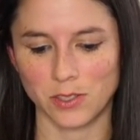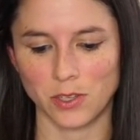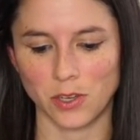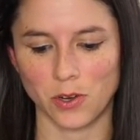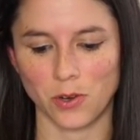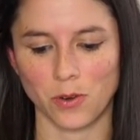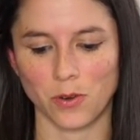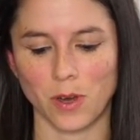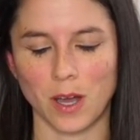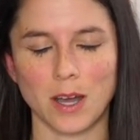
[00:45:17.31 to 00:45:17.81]

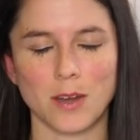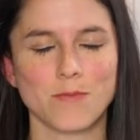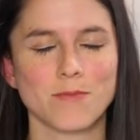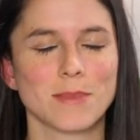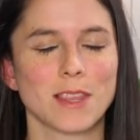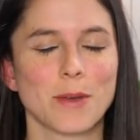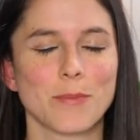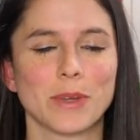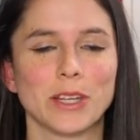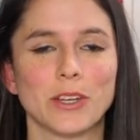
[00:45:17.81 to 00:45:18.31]
So
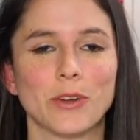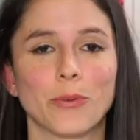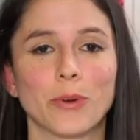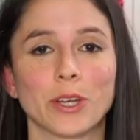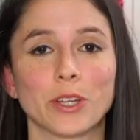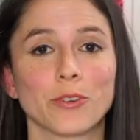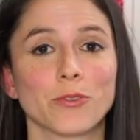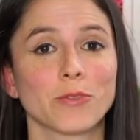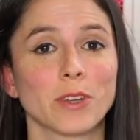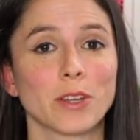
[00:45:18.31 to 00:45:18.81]
um, let me know
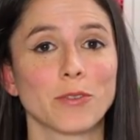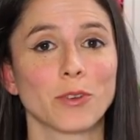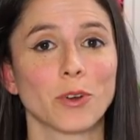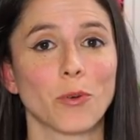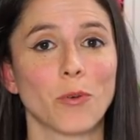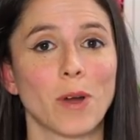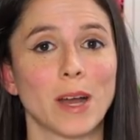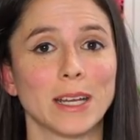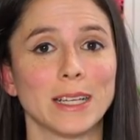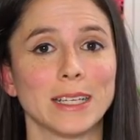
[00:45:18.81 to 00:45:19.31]
what your
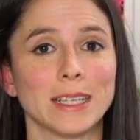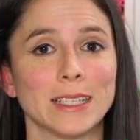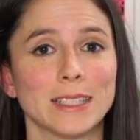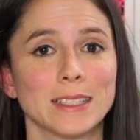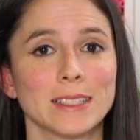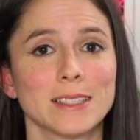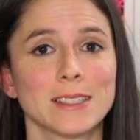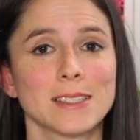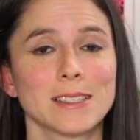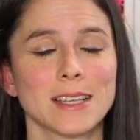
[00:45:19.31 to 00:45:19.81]
favorite one
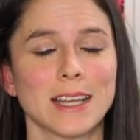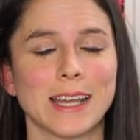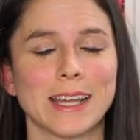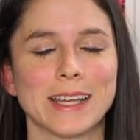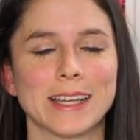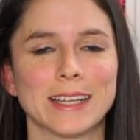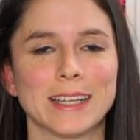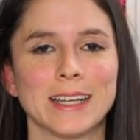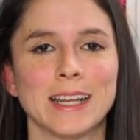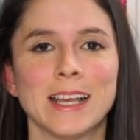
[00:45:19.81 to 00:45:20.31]
is.
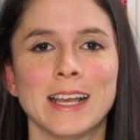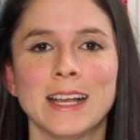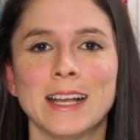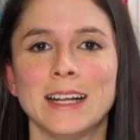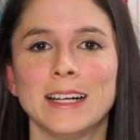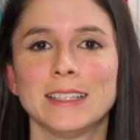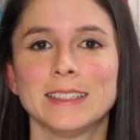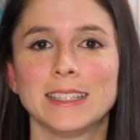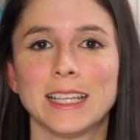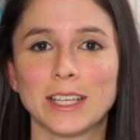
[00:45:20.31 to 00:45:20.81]
And
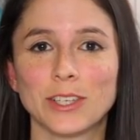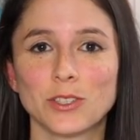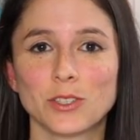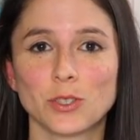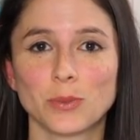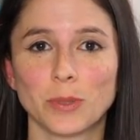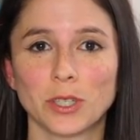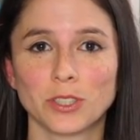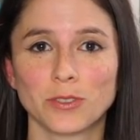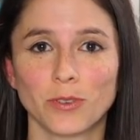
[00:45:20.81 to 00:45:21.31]
thank you
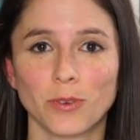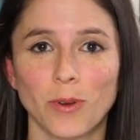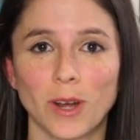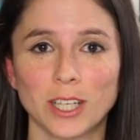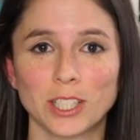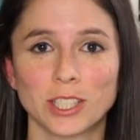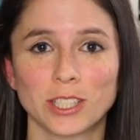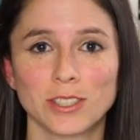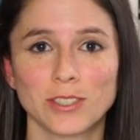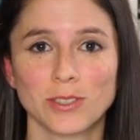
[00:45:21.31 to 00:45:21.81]
so much for
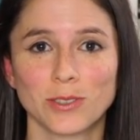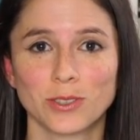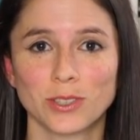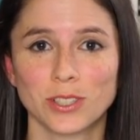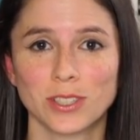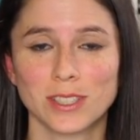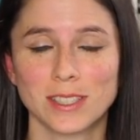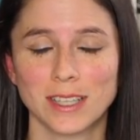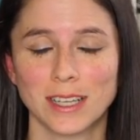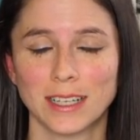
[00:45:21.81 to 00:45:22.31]
watching
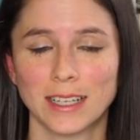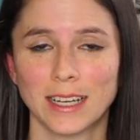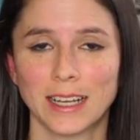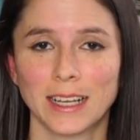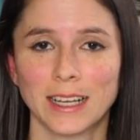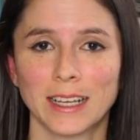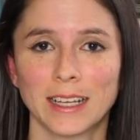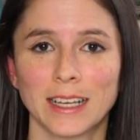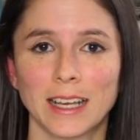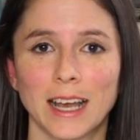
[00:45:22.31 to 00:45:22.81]
Sewcial
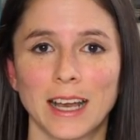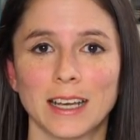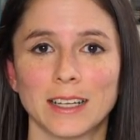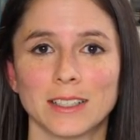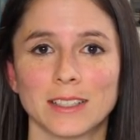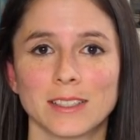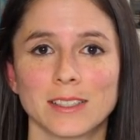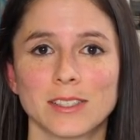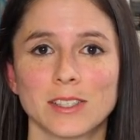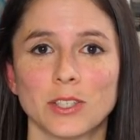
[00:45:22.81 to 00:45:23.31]
Sunday.
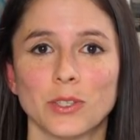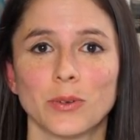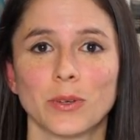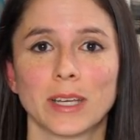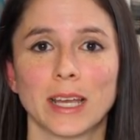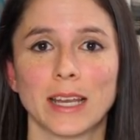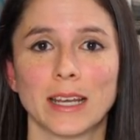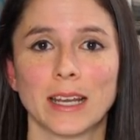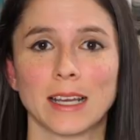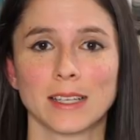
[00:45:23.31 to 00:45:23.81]
I'll see you
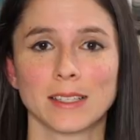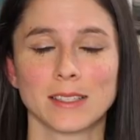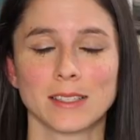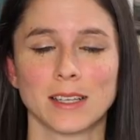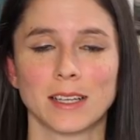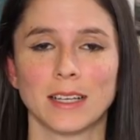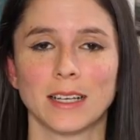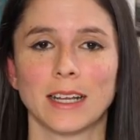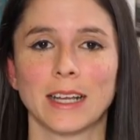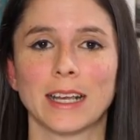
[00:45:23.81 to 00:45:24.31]
again next
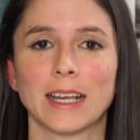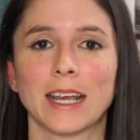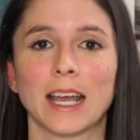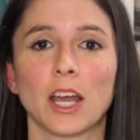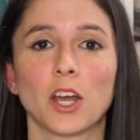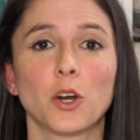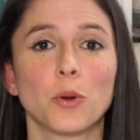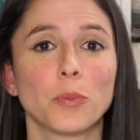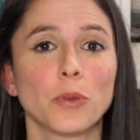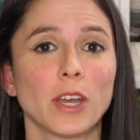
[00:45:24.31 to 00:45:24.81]
Sunday.
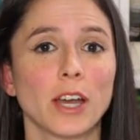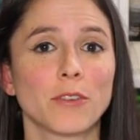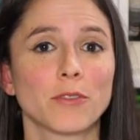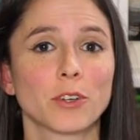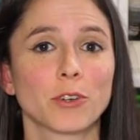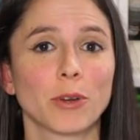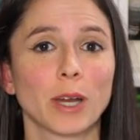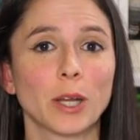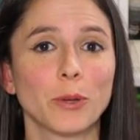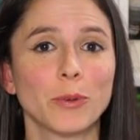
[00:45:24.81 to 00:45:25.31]
I hope you
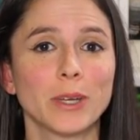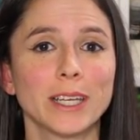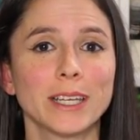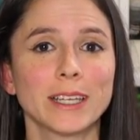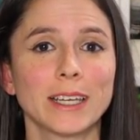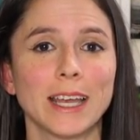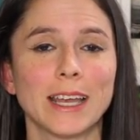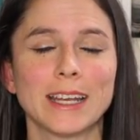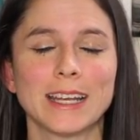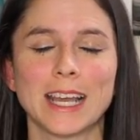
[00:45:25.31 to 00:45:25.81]
have a great
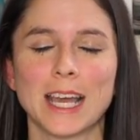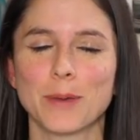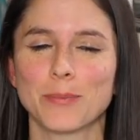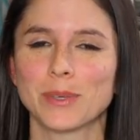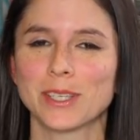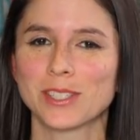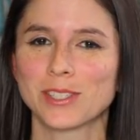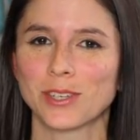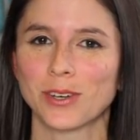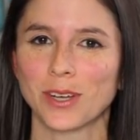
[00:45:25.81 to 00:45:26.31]
week and
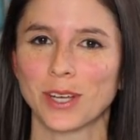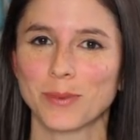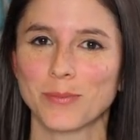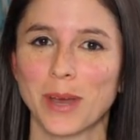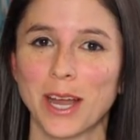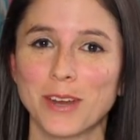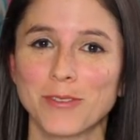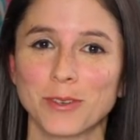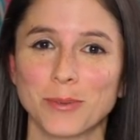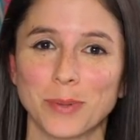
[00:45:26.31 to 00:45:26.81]
happy sewing.
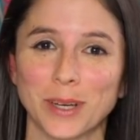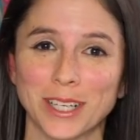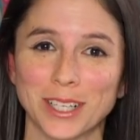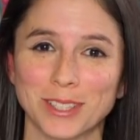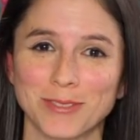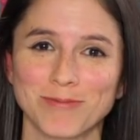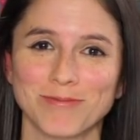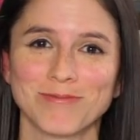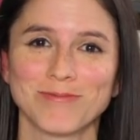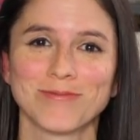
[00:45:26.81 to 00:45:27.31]
Bye,
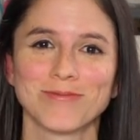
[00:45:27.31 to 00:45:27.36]
everybody.